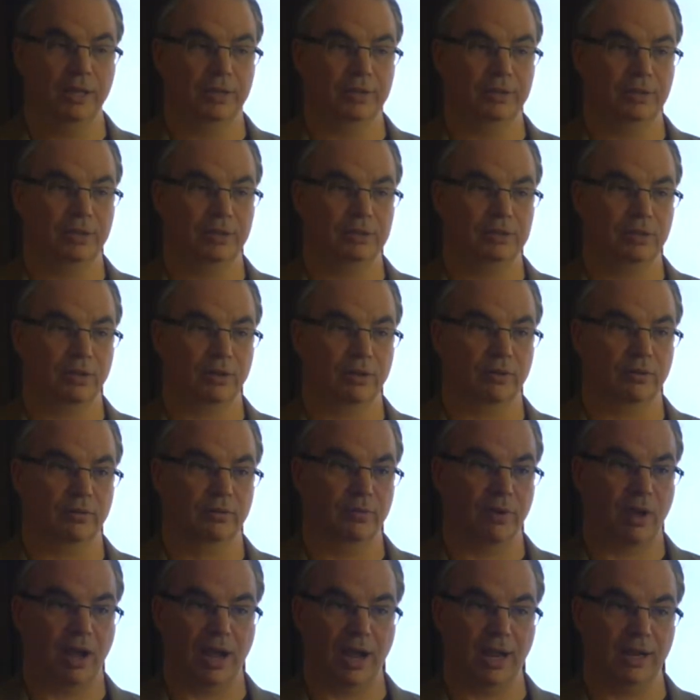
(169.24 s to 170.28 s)
These are
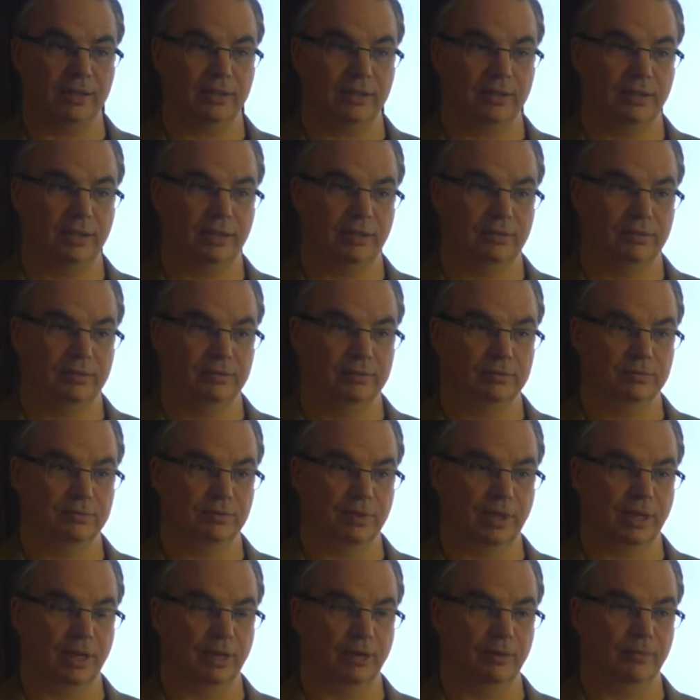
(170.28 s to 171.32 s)
highly
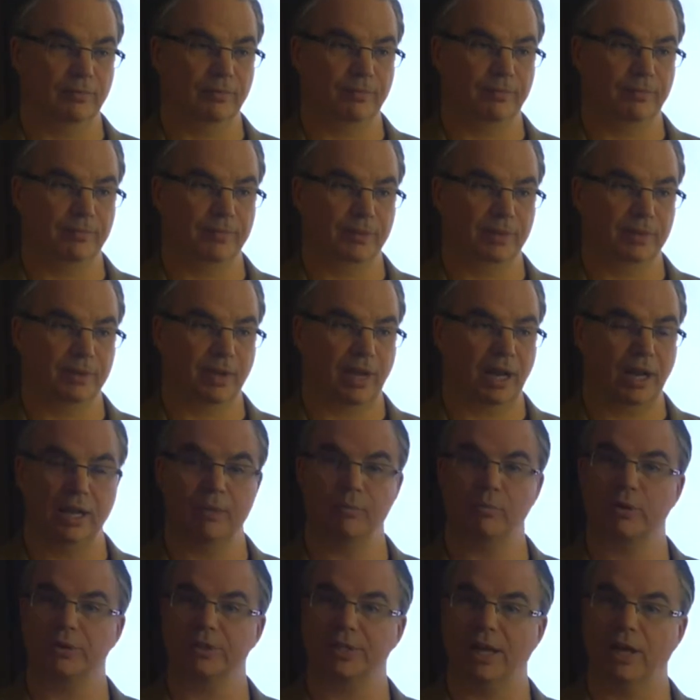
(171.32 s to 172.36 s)
high
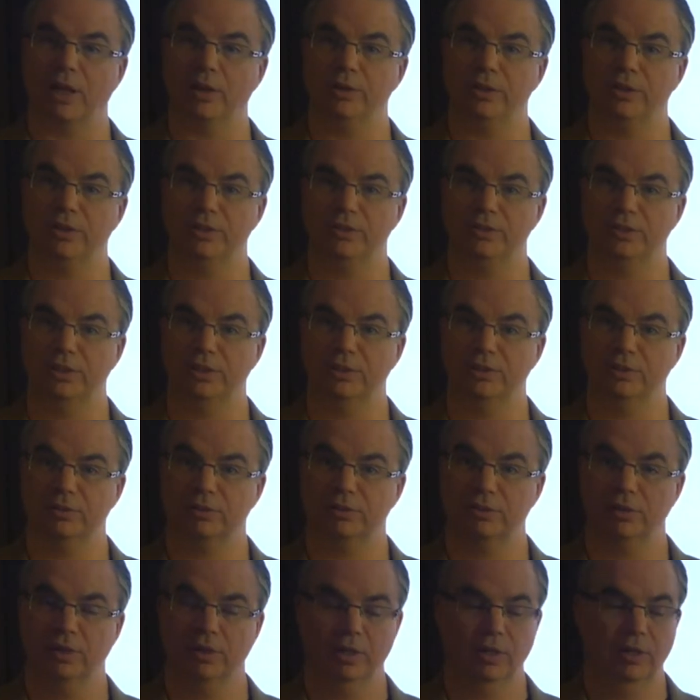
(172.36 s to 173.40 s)
mortality
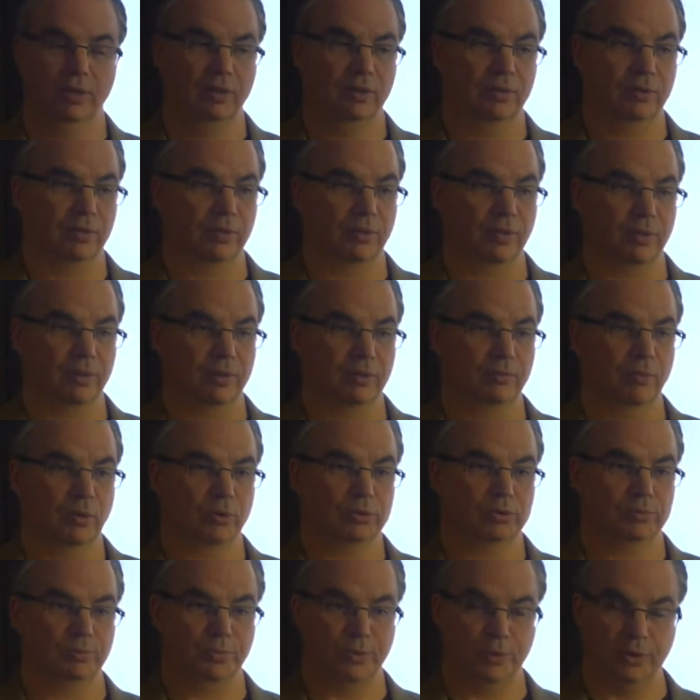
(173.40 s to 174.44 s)
diseases. The
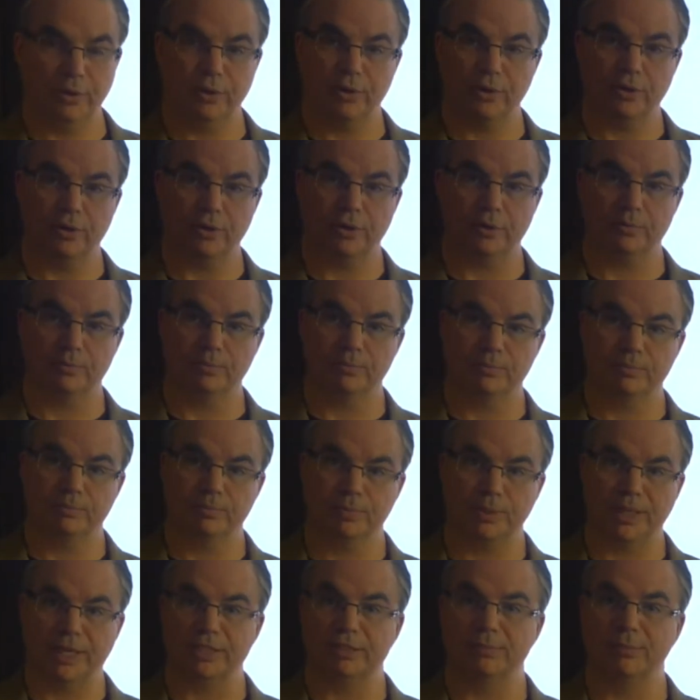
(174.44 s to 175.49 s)
most pure
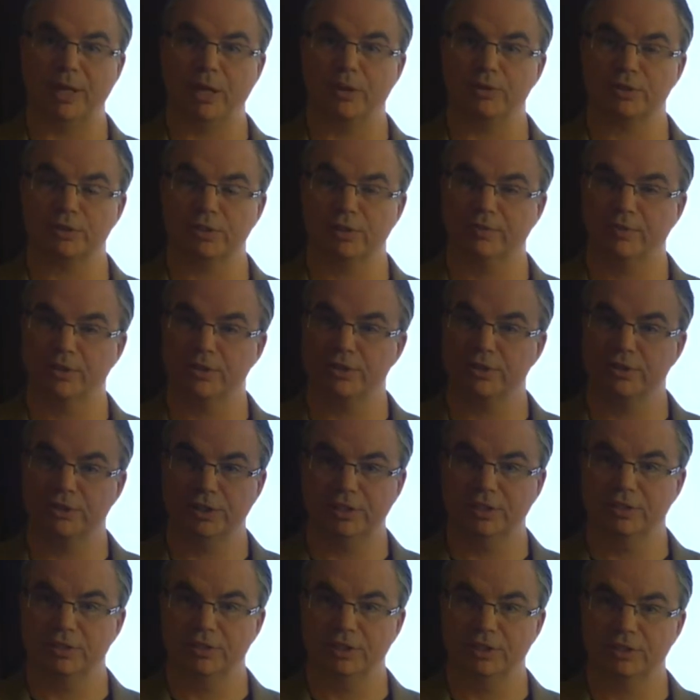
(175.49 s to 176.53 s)
plasmalogen deficiency
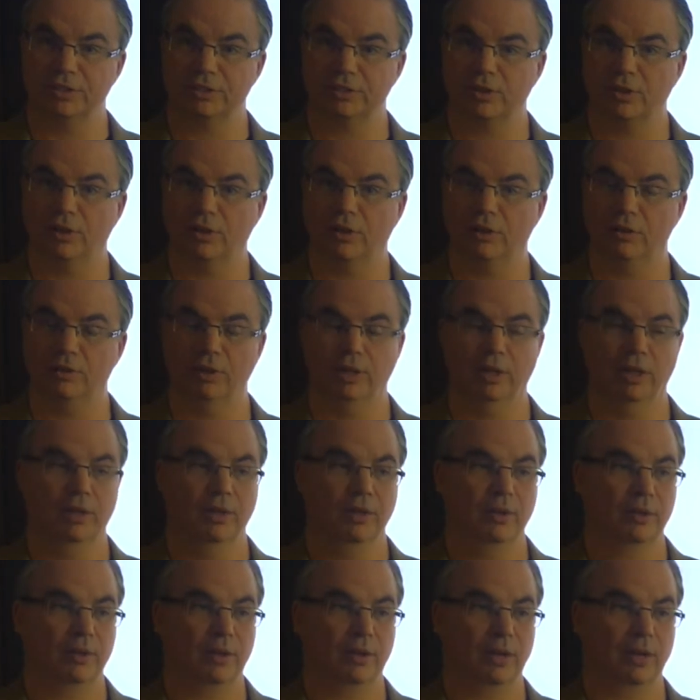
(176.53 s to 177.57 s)
disease is called
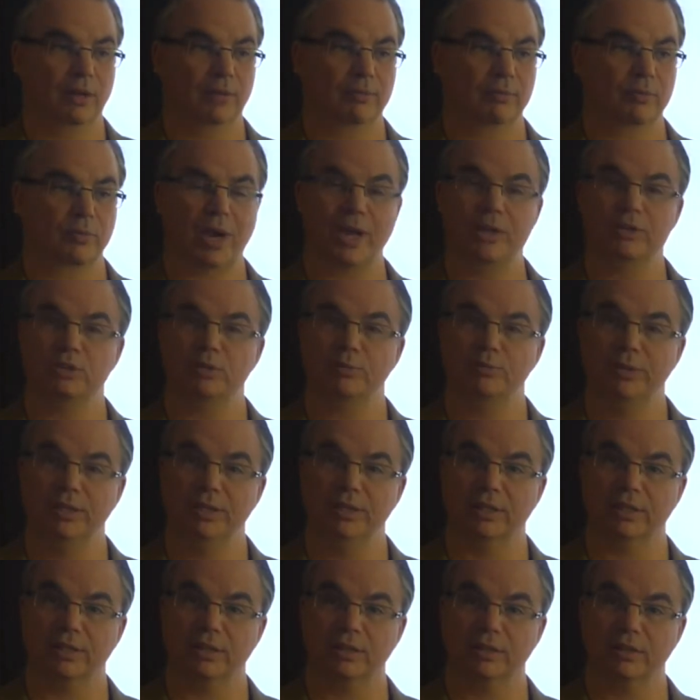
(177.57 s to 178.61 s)

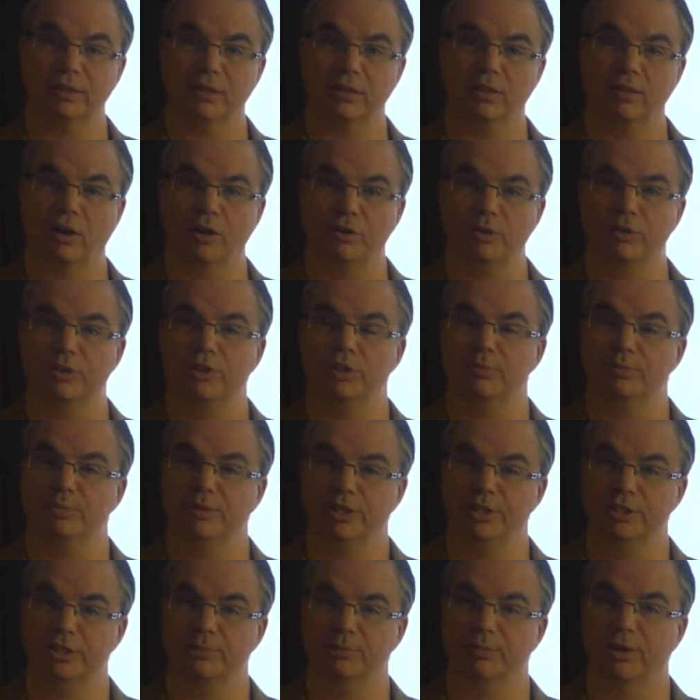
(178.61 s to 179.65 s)
rhizomelic
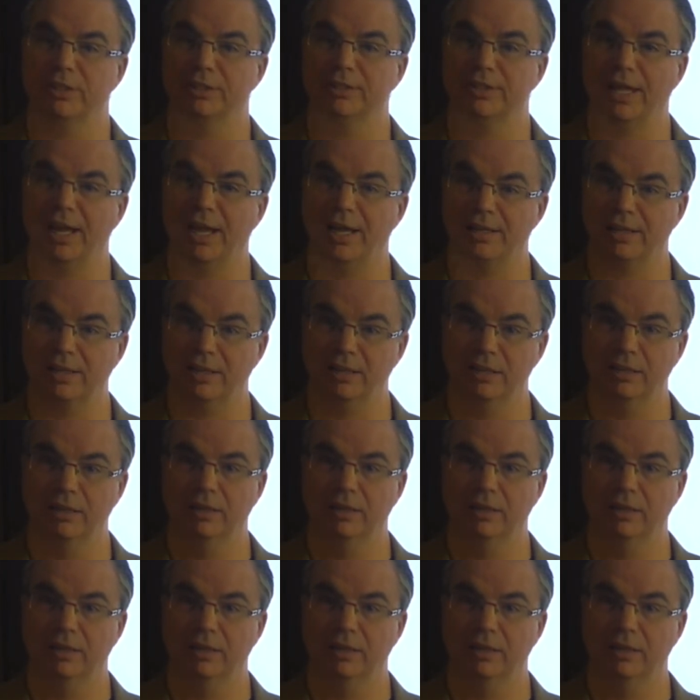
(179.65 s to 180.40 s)
chondrodysplasia punctata,